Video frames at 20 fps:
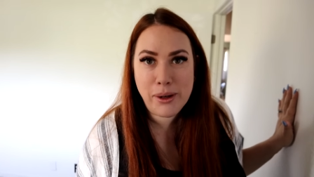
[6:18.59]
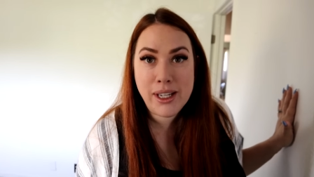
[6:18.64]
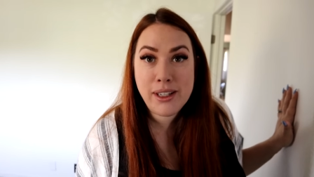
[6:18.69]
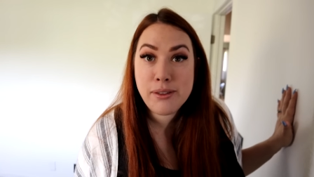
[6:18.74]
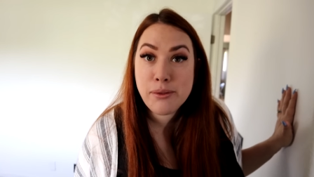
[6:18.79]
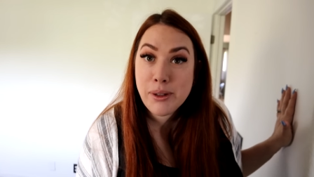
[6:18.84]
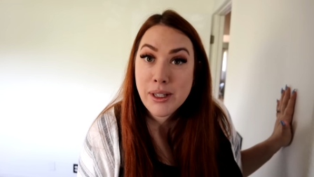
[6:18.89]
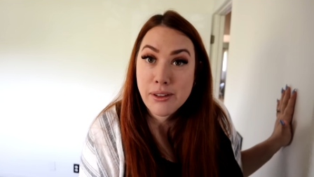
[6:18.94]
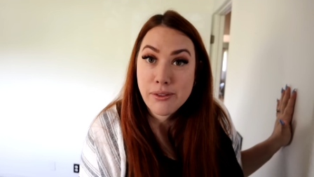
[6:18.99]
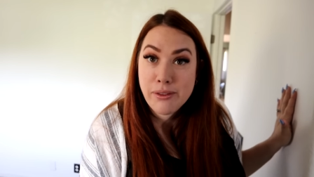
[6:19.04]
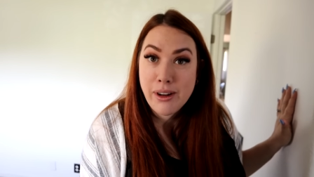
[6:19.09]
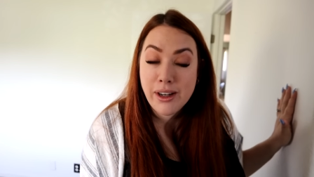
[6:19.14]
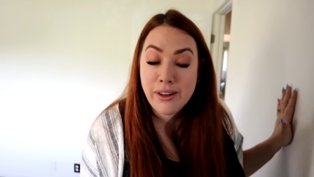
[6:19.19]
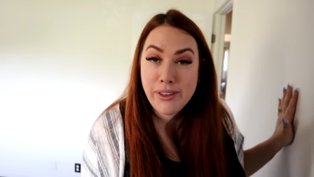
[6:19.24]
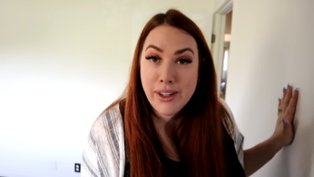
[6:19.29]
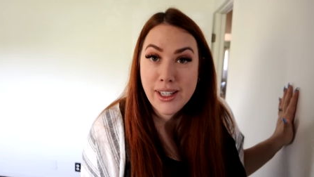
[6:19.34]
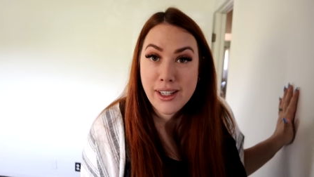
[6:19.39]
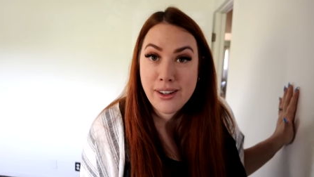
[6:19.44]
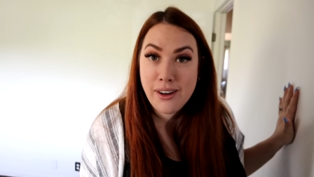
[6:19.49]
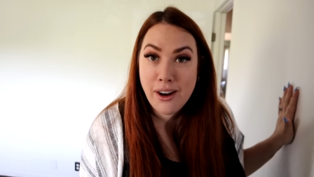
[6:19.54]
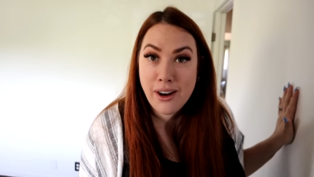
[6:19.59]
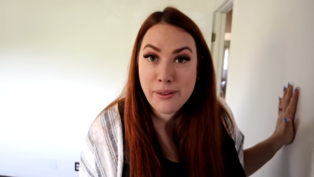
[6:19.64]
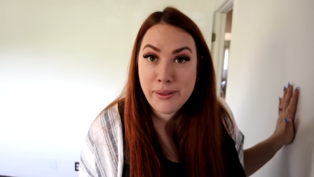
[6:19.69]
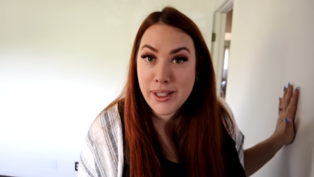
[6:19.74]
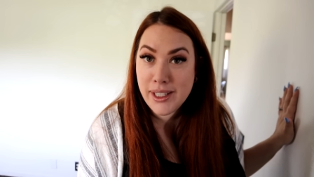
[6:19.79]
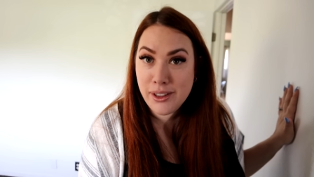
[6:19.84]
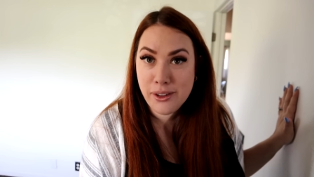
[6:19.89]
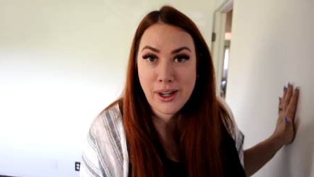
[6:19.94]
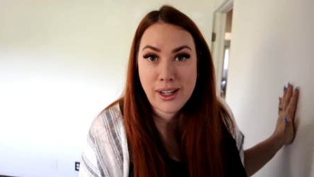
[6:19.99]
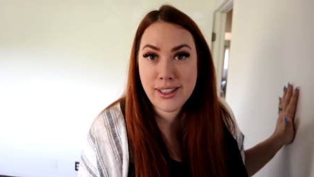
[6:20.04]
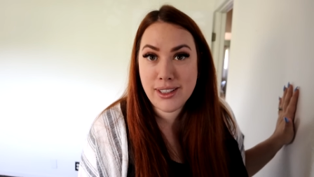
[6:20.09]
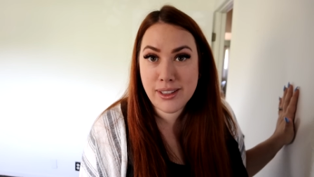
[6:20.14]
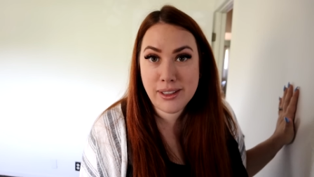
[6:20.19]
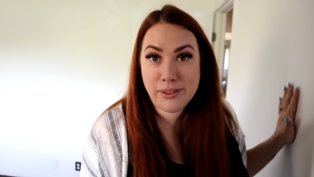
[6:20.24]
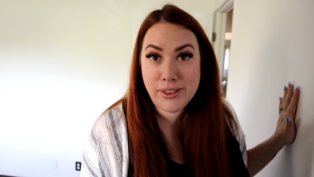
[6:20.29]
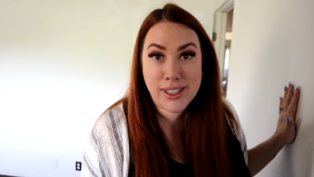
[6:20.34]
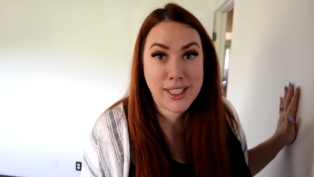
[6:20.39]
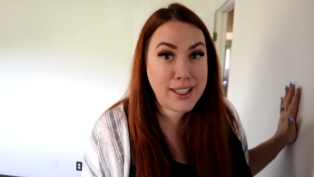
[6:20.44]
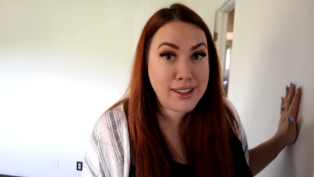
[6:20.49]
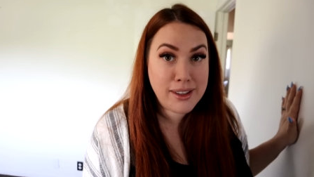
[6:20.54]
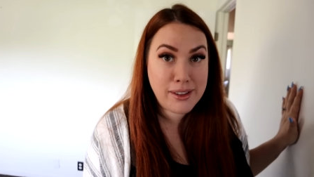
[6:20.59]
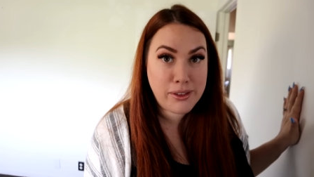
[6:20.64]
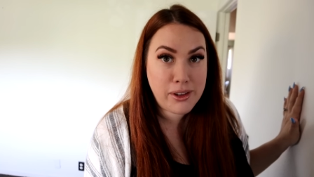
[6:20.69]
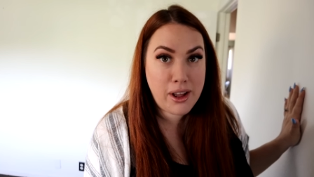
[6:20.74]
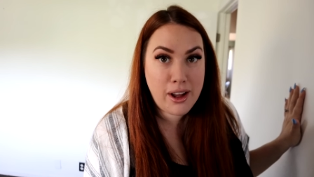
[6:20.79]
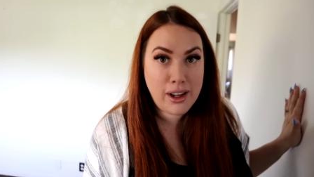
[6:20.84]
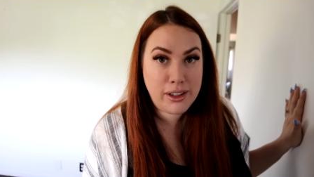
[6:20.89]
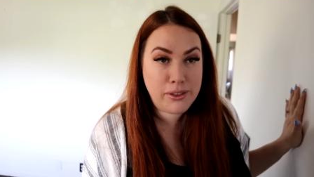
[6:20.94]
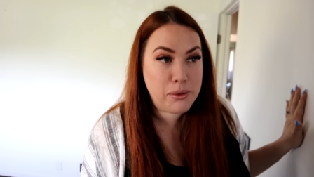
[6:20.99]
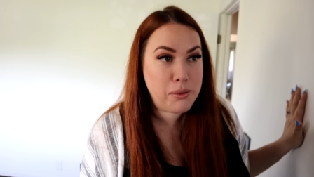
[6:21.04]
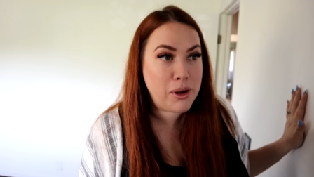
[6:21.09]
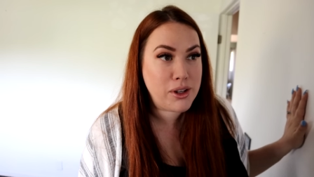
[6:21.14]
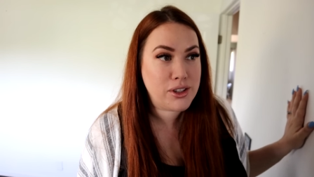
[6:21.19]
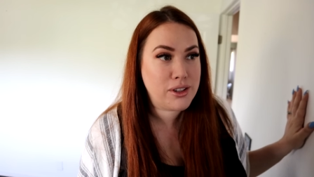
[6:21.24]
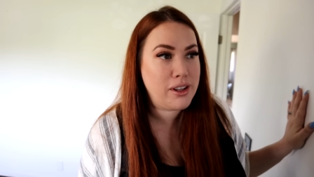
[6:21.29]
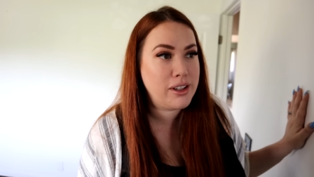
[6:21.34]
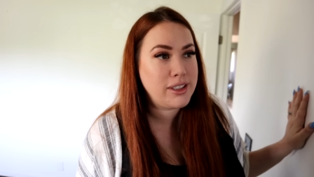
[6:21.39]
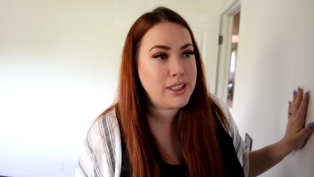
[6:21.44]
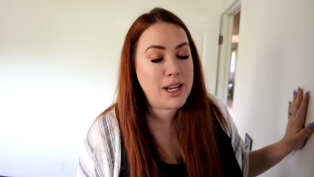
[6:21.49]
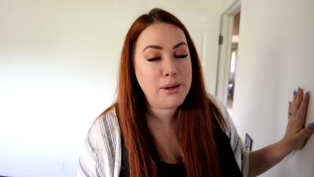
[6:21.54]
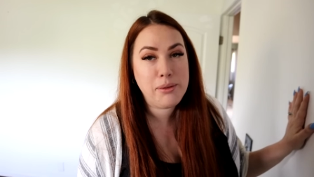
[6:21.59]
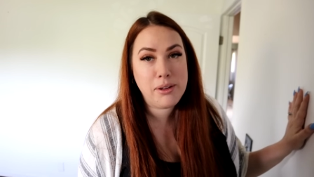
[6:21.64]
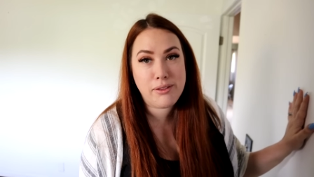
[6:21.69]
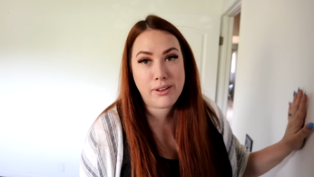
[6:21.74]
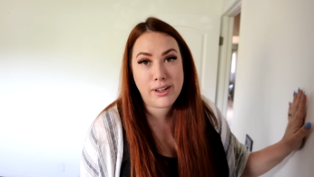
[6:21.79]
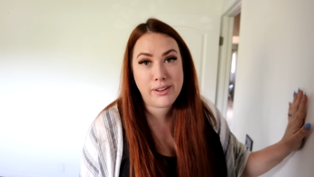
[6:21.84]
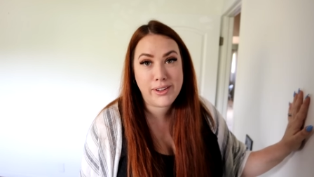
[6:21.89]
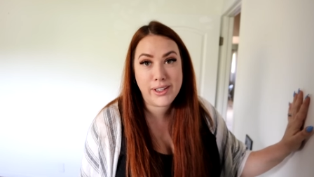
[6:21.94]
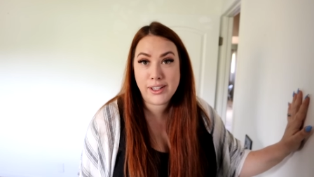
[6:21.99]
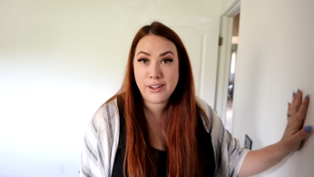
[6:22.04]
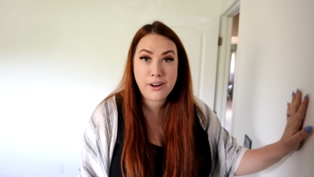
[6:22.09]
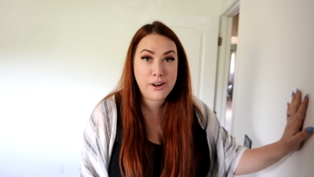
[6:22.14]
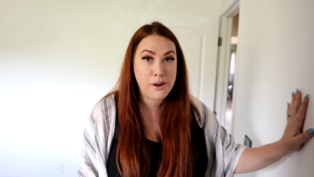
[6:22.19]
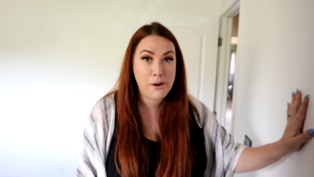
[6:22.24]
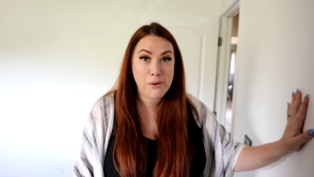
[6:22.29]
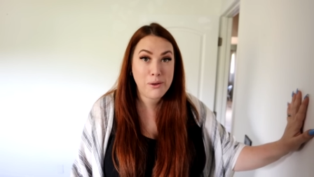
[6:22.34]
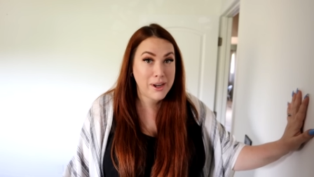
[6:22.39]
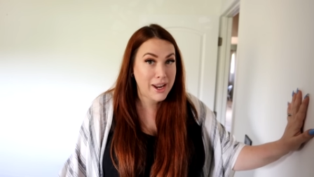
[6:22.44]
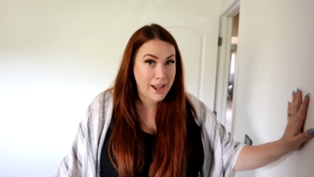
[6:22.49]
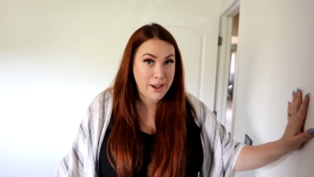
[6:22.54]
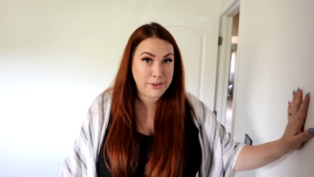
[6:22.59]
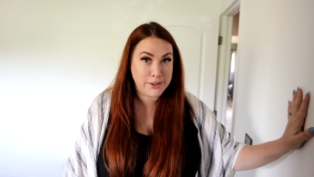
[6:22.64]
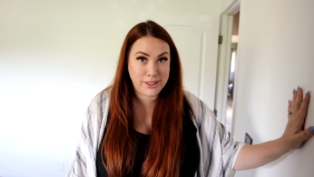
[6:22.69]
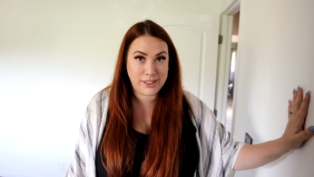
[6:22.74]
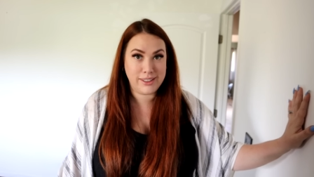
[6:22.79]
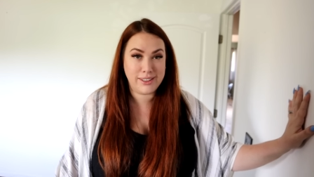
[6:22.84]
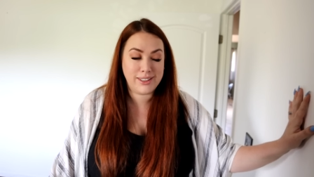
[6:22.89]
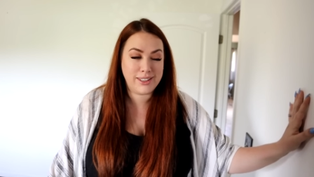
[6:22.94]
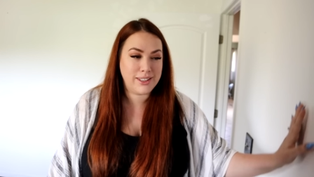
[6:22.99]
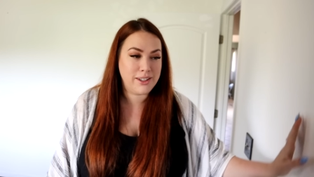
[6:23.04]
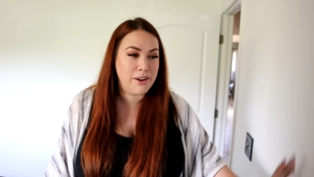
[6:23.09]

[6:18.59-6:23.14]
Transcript: We, we've renovated our, I mean, you guys have seen in the vlog, you watched a long time, we renovated our own houses.